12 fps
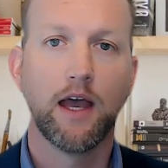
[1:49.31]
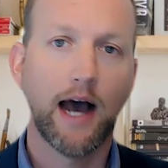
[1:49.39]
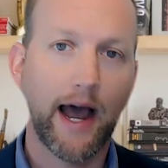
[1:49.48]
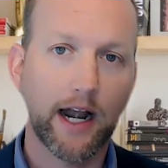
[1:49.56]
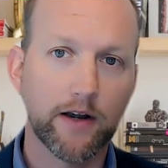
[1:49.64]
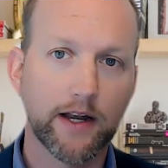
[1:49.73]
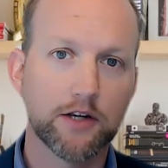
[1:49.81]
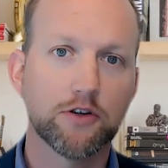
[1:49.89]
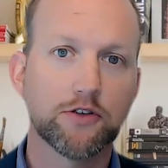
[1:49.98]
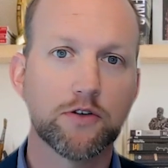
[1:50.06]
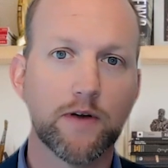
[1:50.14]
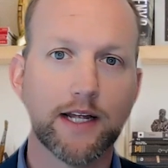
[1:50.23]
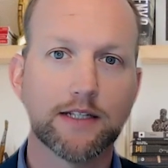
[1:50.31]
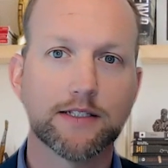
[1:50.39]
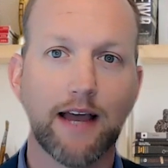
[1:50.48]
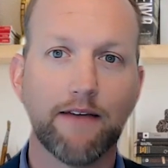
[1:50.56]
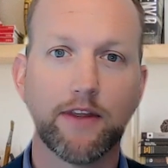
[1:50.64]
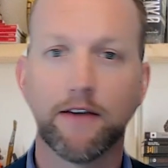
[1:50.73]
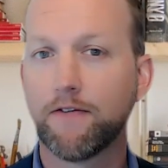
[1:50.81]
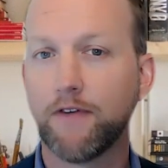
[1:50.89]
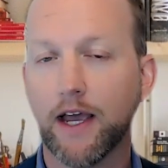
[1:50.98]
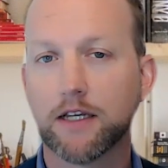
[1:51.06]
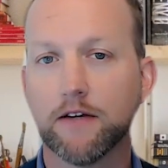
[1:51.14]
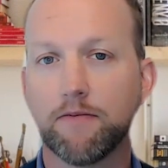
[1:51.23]
Higher interest rates have the
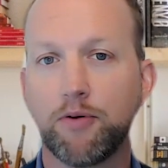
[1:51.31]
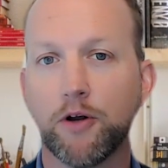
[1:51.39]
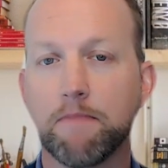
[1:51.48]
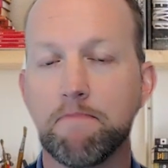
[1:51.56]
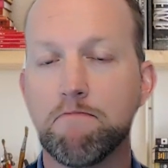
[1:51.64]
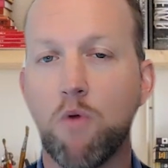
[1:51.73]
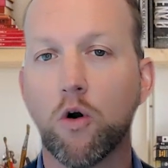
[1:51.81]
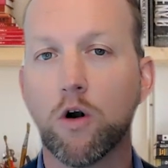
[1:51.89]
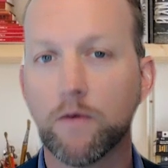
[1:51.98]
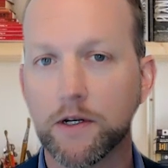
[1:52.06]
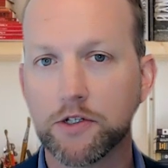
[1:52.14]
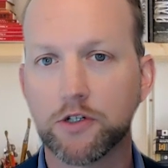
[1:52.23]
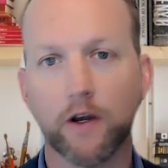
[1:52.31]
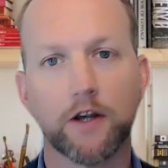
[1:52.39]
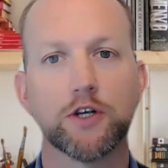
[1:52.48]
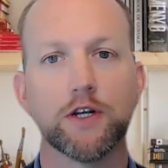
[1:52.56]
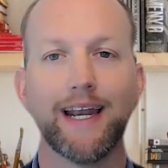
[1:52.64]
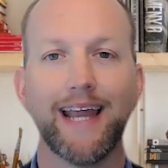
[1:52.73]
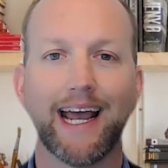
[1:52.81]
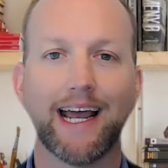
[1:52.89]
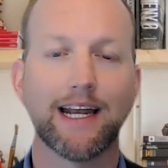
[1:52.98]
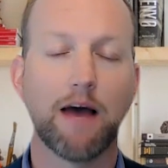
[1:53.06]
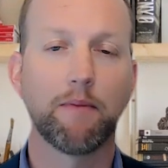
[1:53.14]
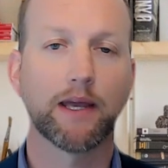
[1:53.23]
effect of putting more restriction on
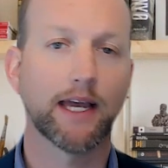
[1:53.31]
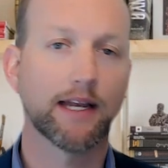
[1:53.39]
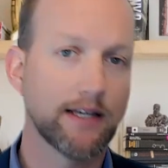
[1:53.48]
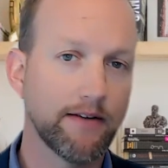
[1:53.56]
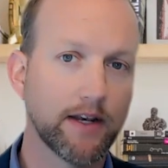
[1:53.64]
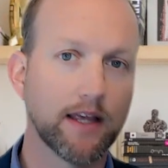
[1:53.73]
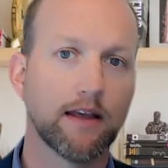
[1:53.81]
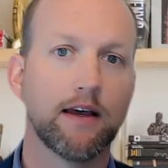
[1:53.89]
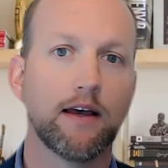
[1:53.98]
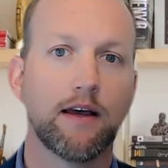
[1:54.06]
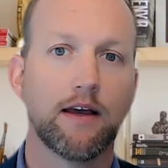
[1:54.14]
economic activity,